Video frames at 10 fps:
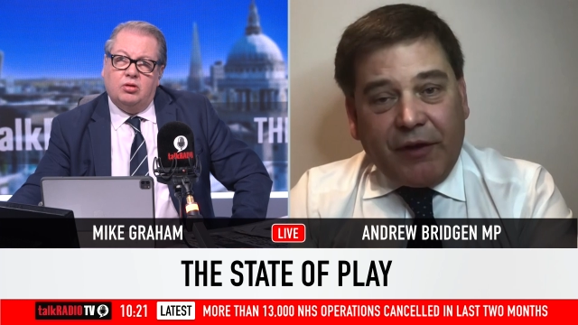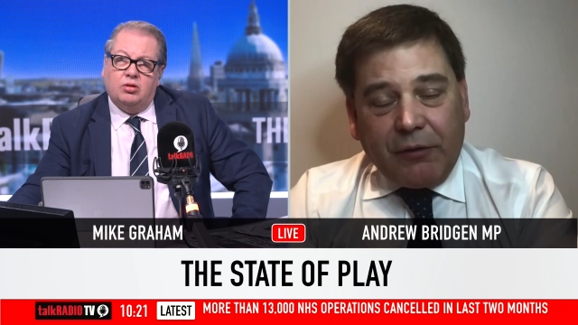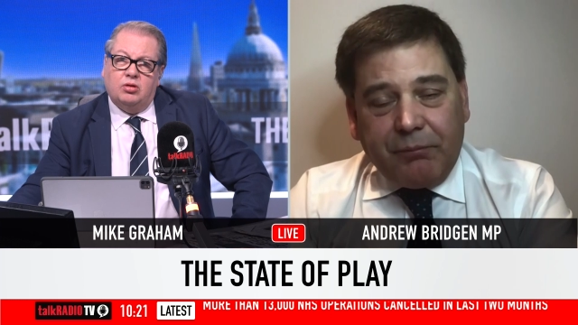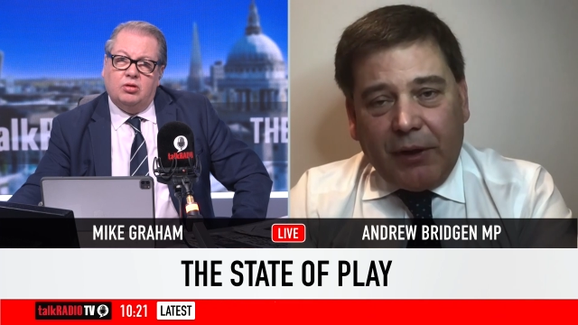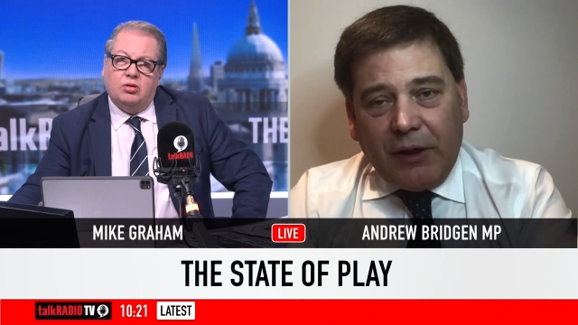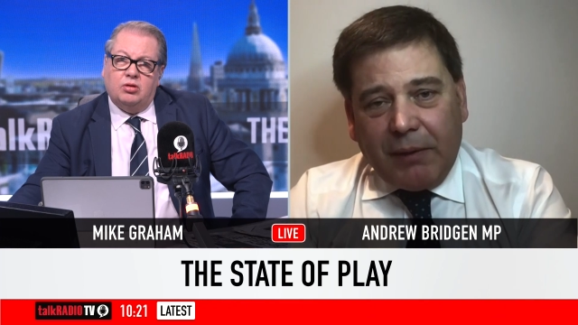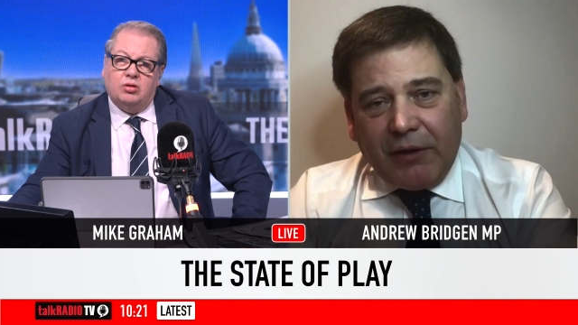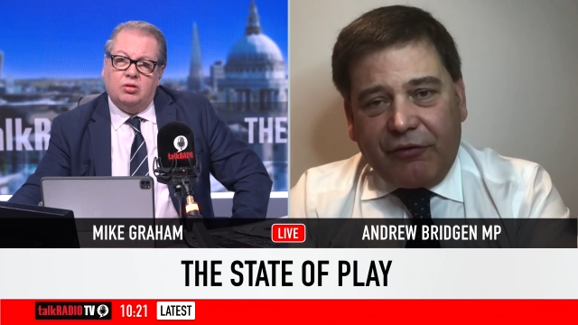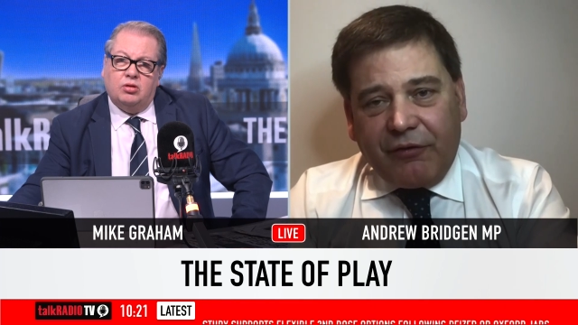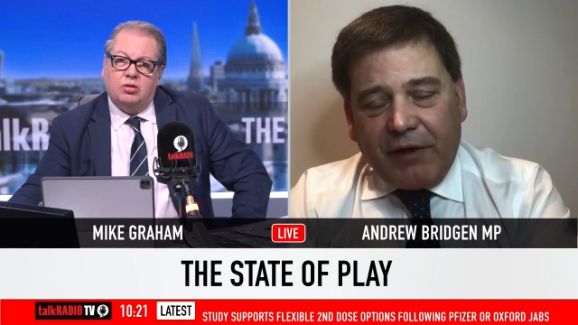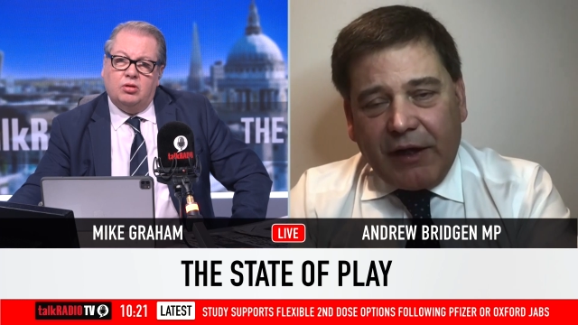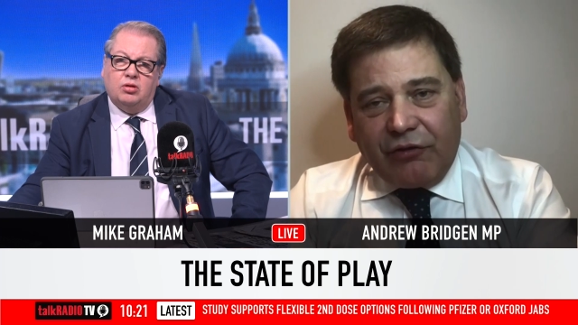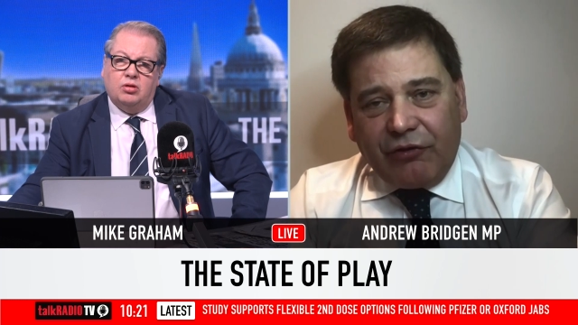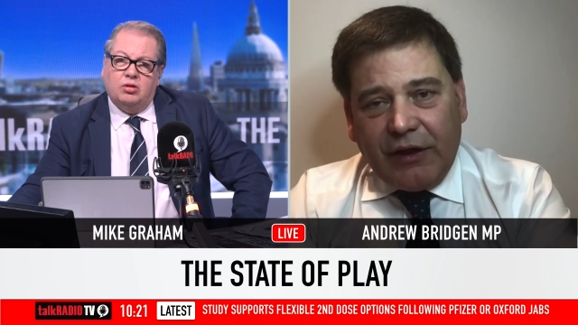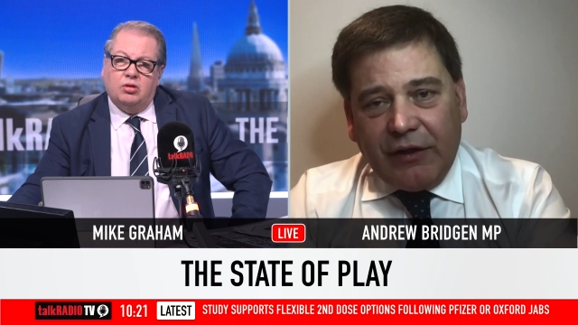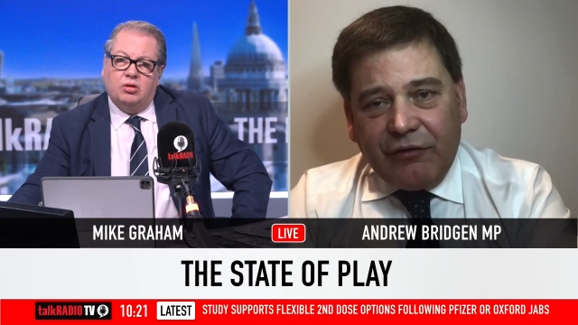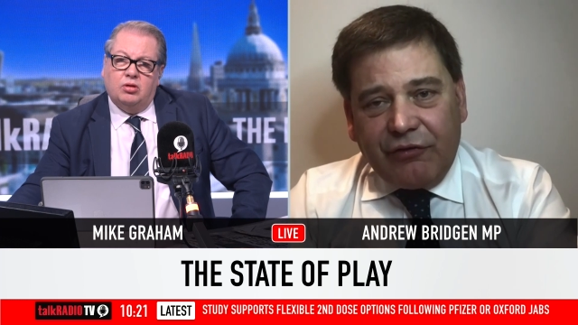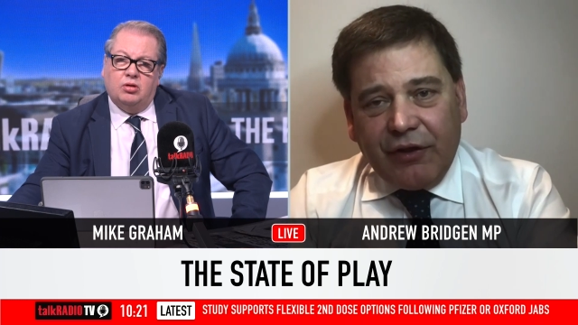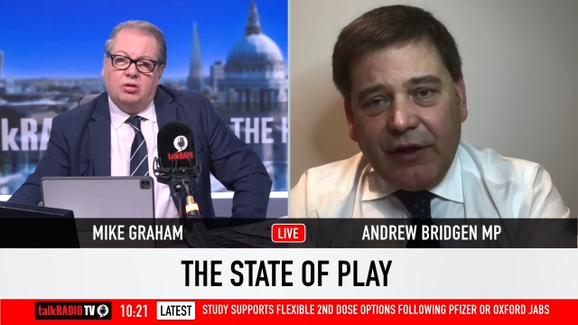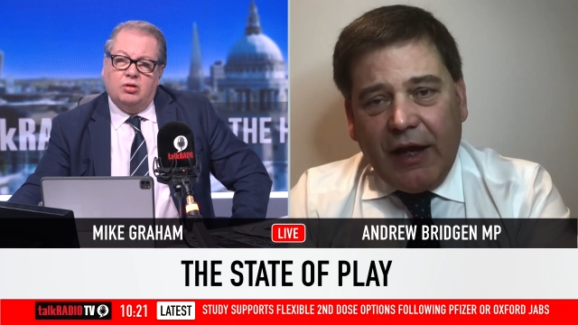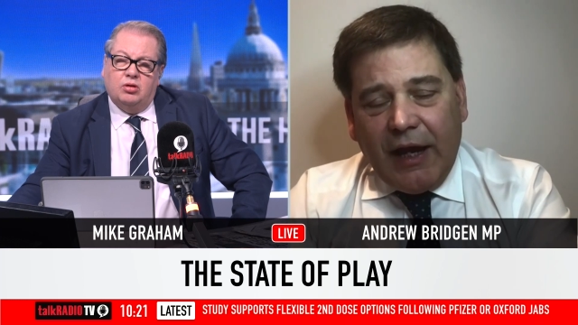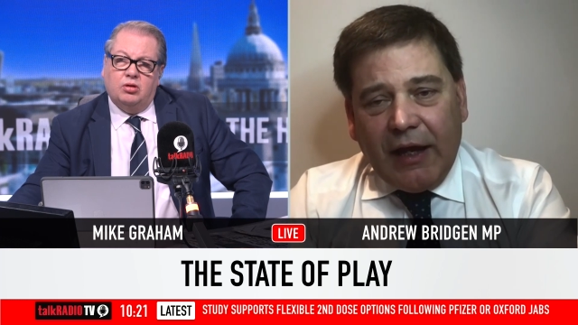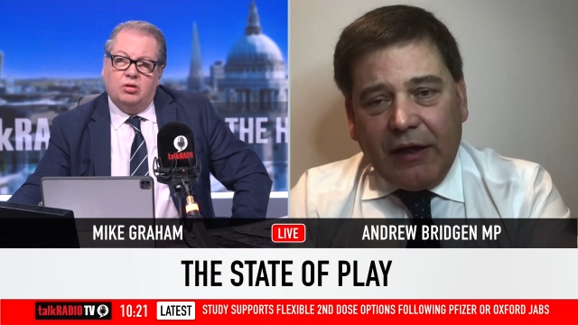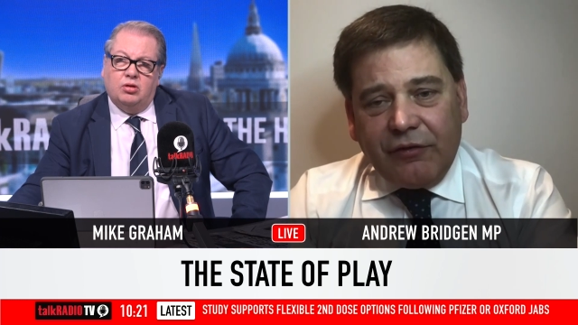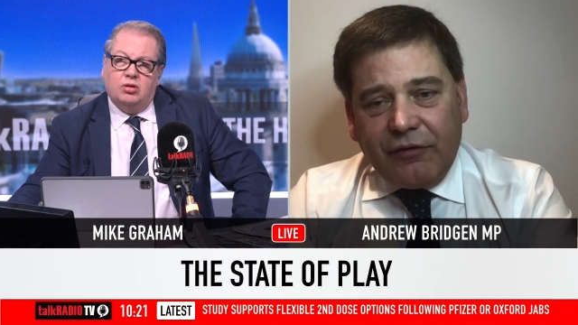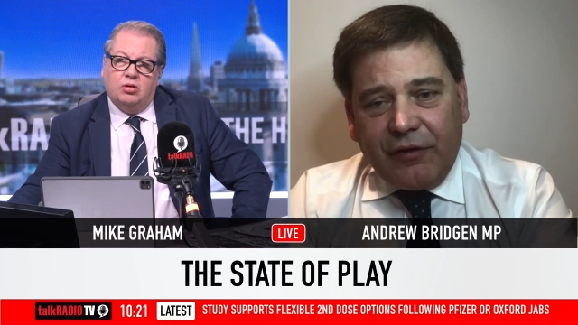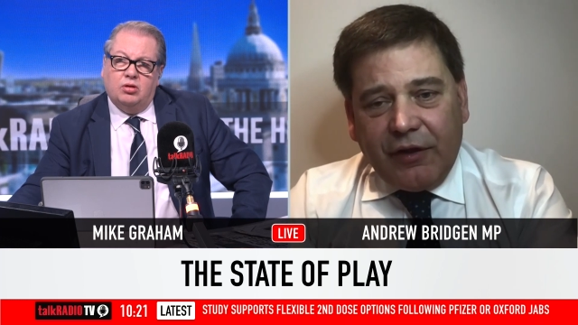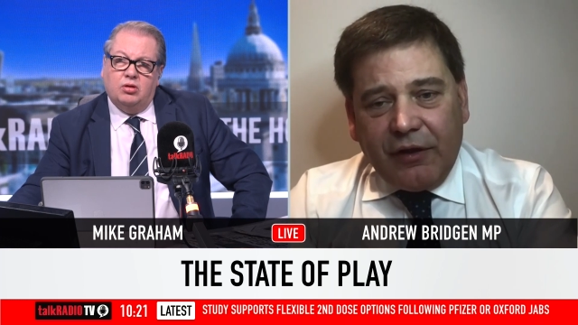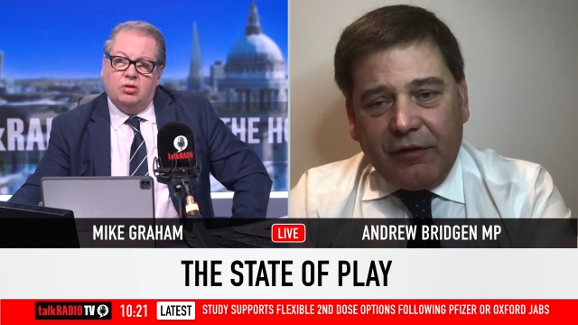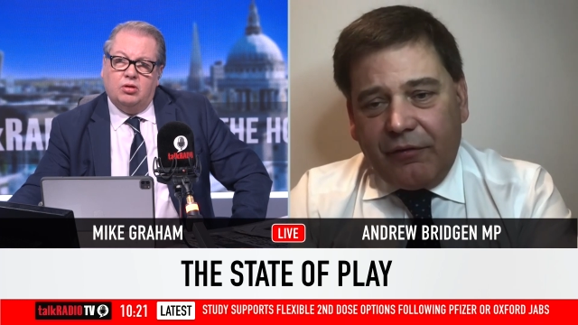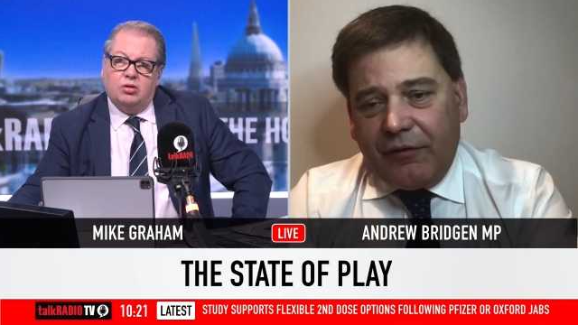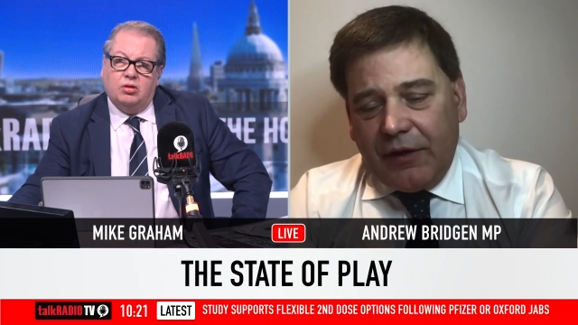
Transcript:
Speaker 1: they could bypass the vaccines and uh,